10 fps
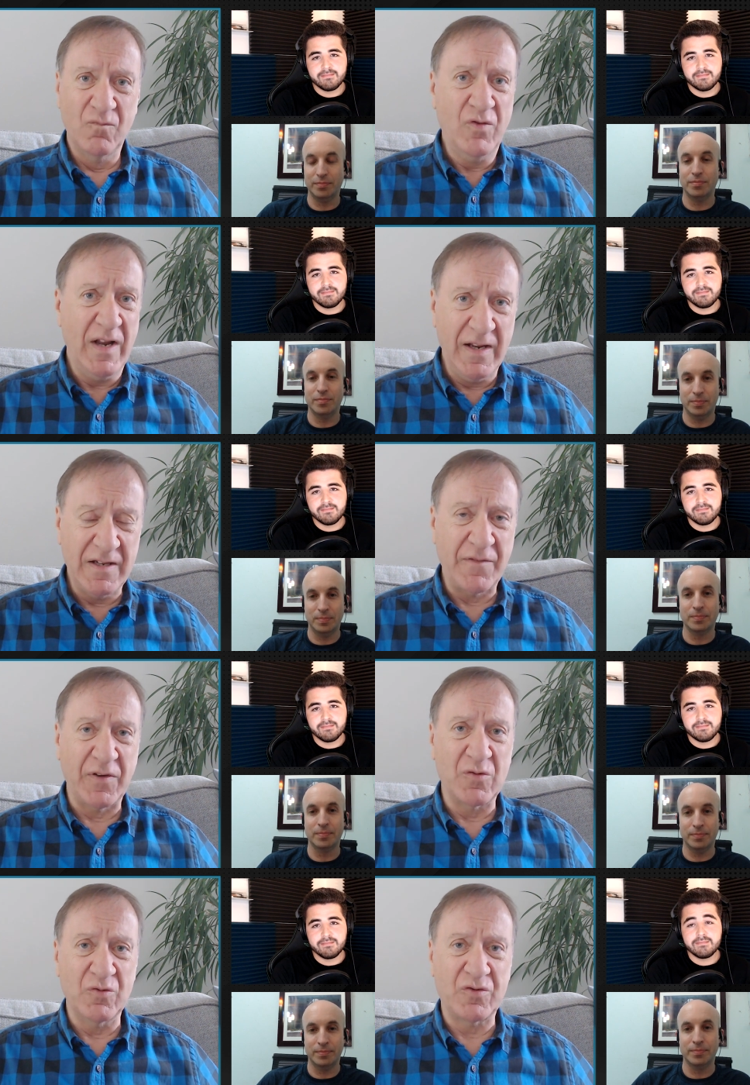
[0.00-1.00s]
Speaker 1: Really
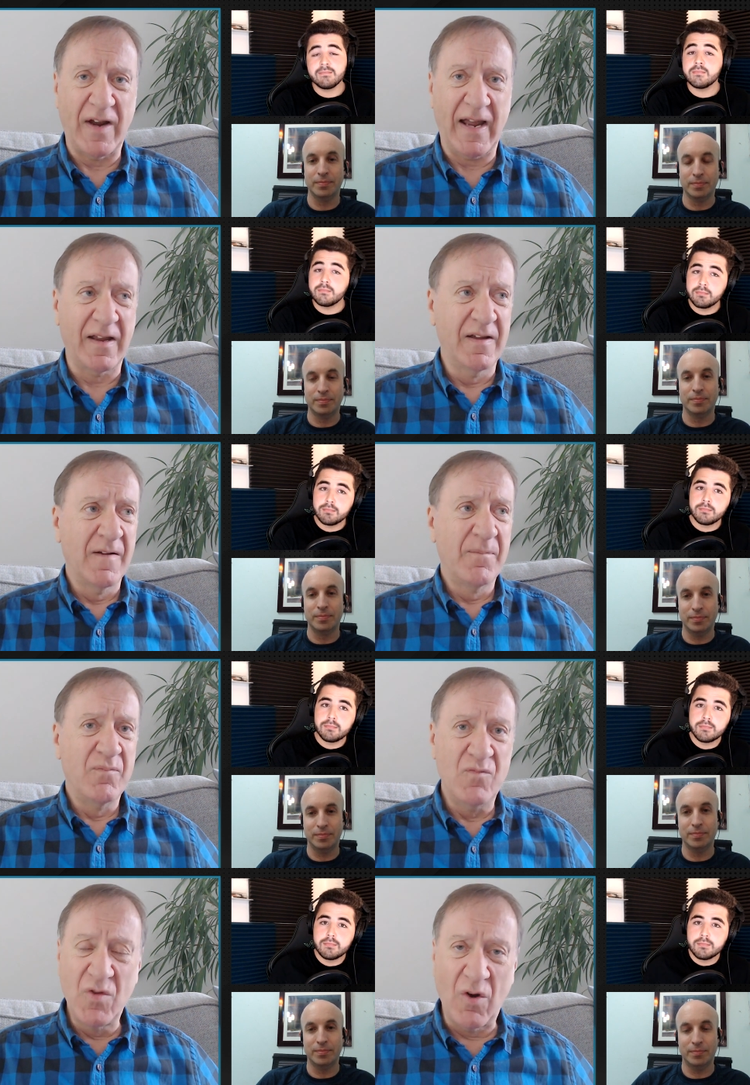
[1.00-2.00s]
difficult track.
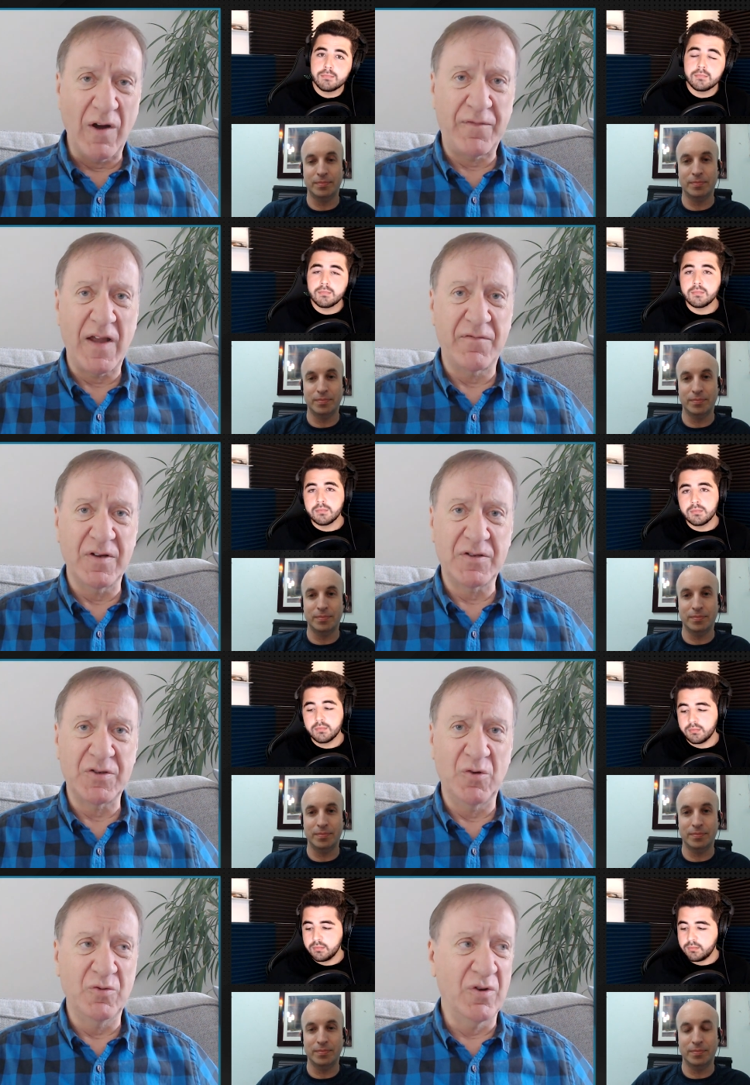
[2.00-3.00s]
Not a favourite
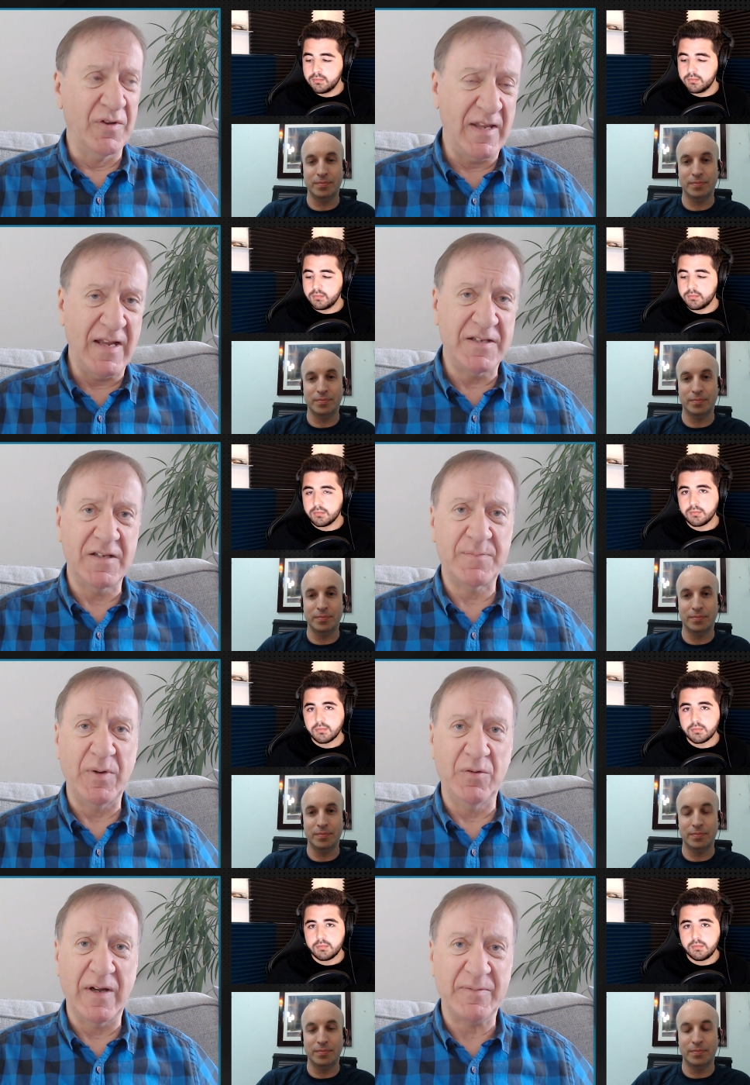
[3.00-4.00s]
at all, not the
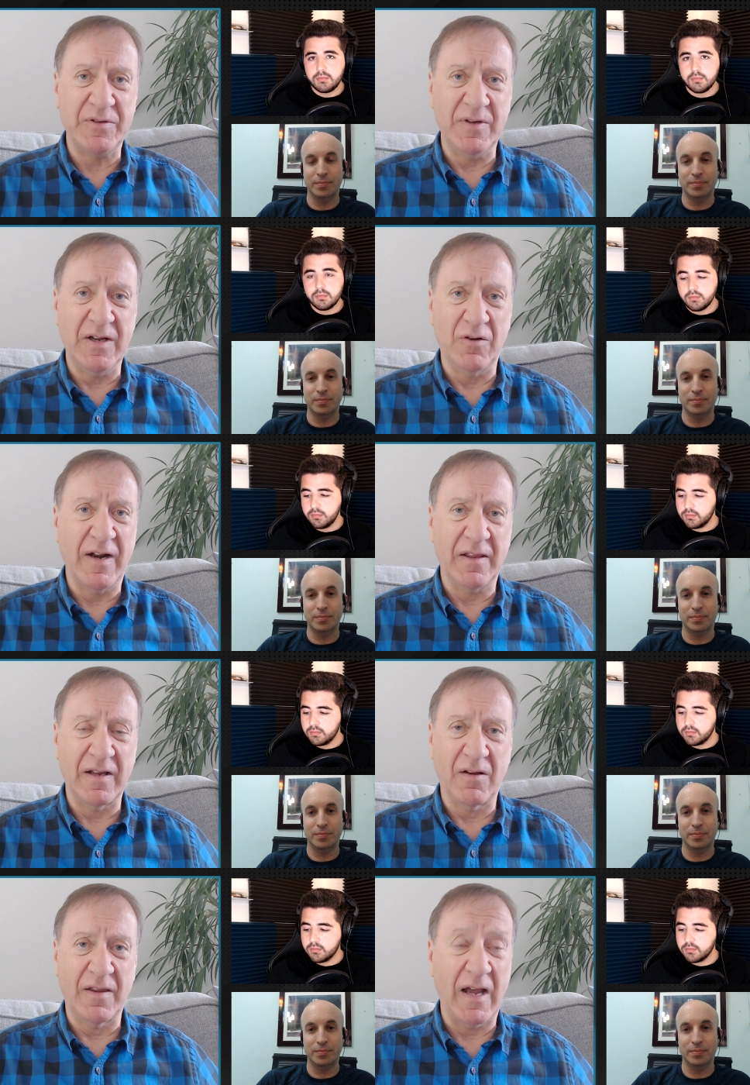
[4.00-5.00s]
easiest build-up to it or
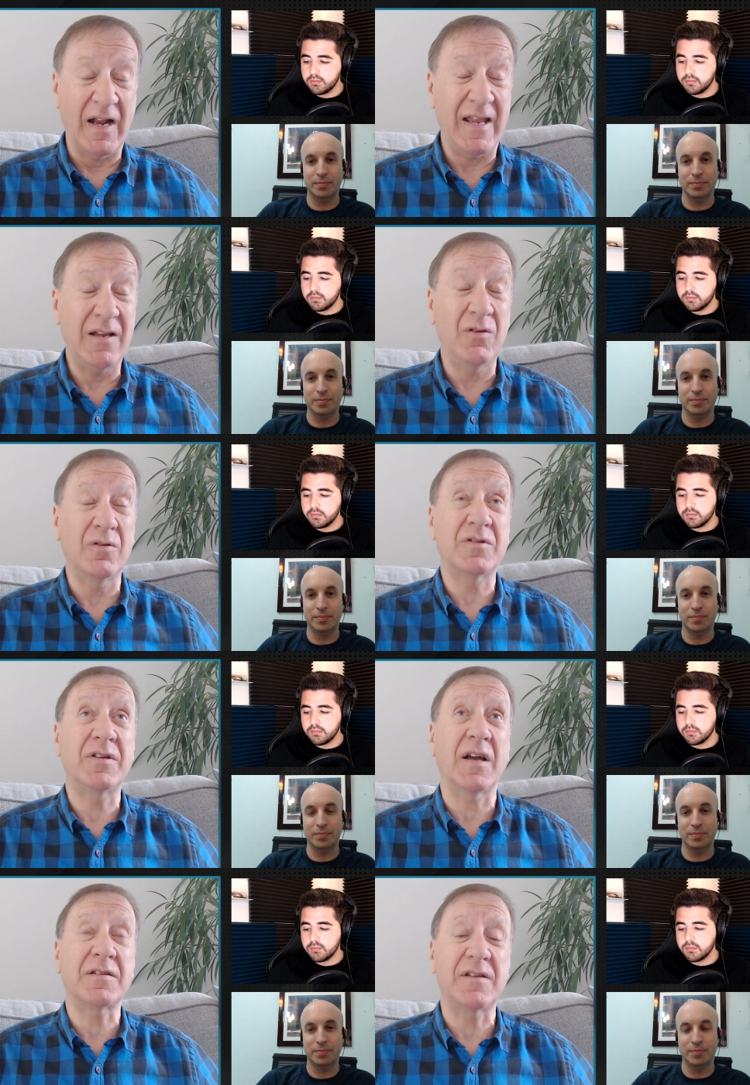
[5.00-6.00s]
anything like that. And he
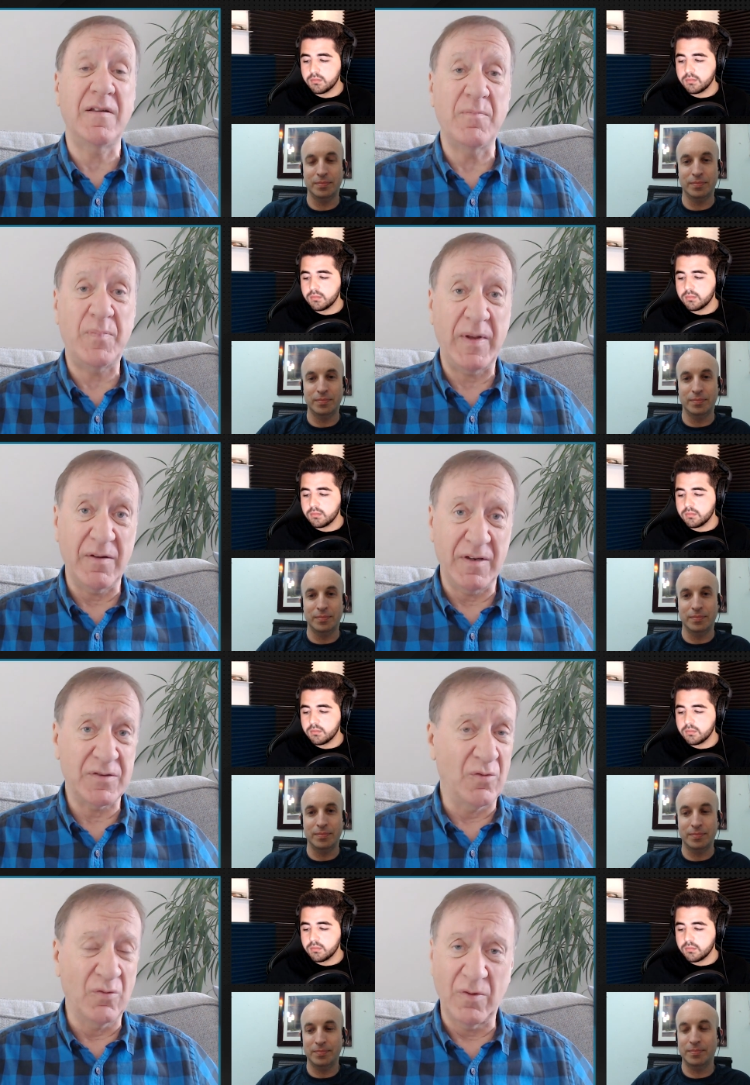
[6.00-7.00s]
looked just
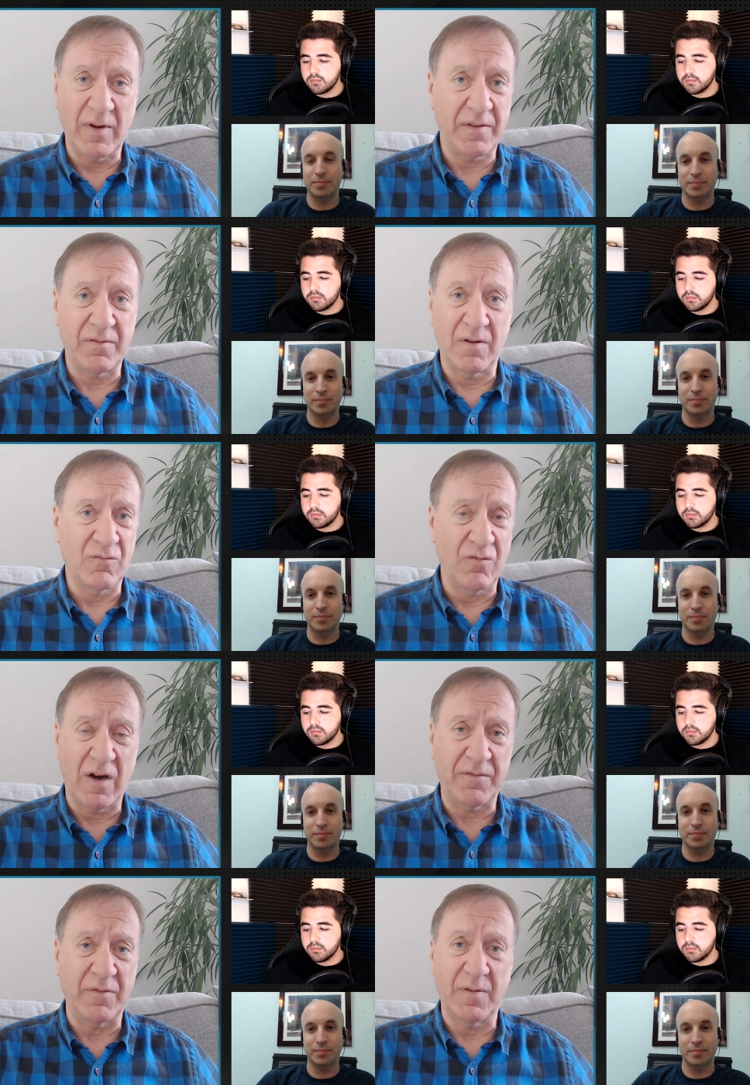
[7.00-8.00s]
imperious all the way through it,
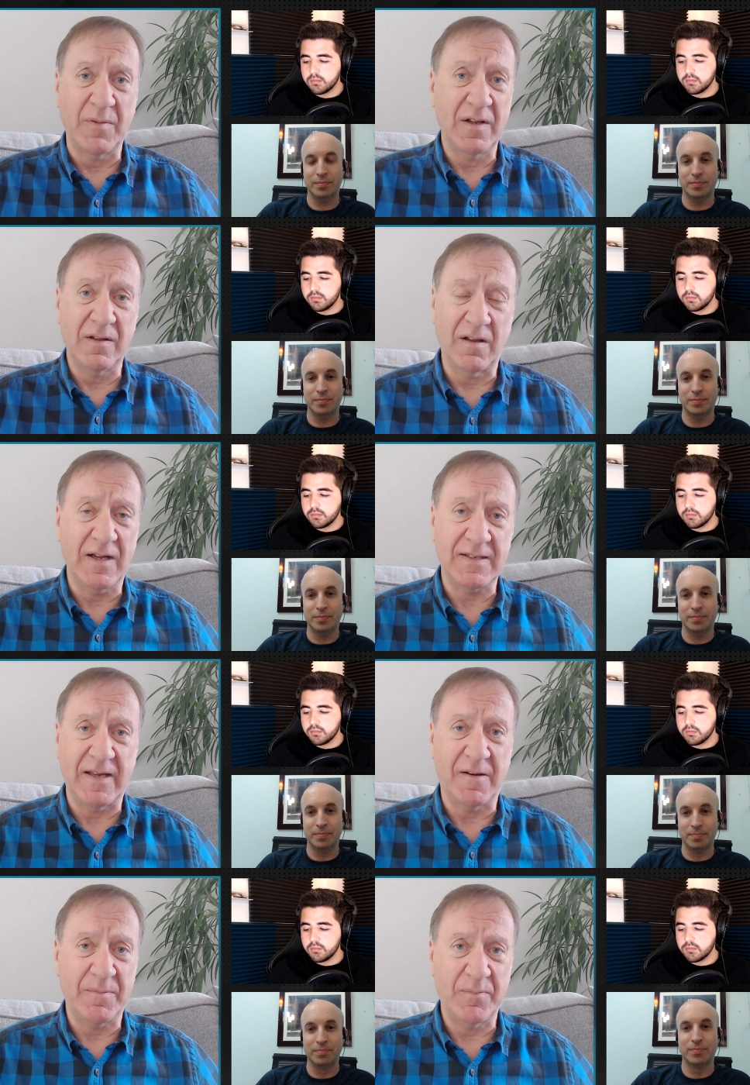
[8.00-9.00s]
right from the
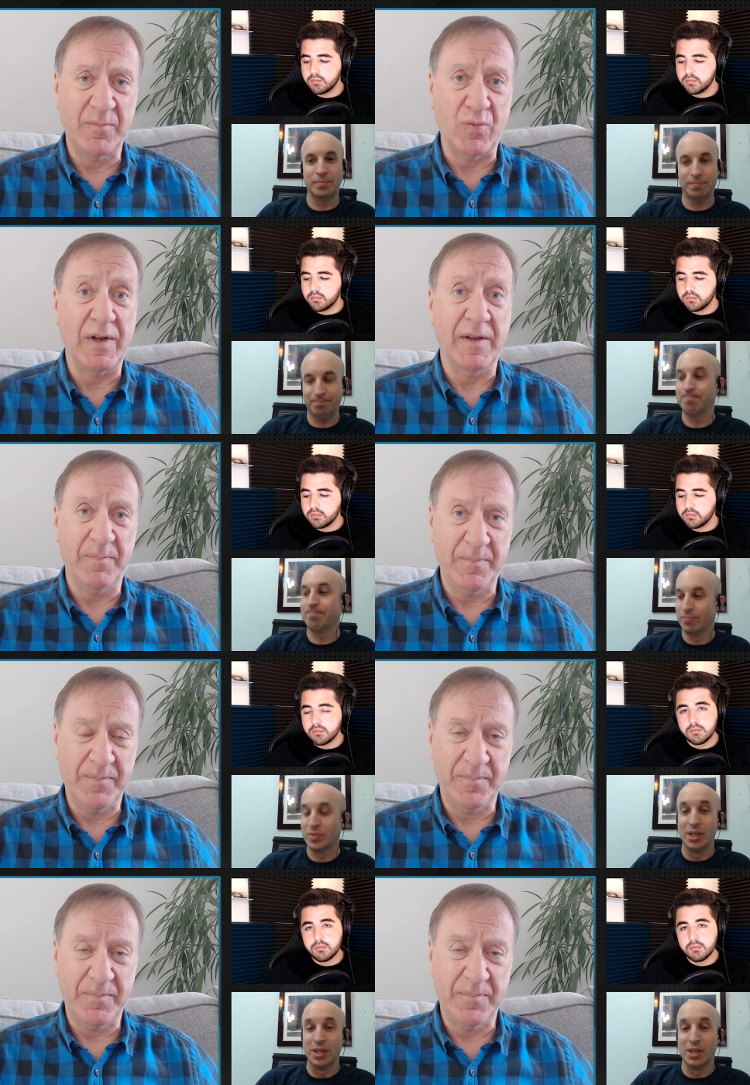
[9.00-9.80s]
lights out. Brilliant.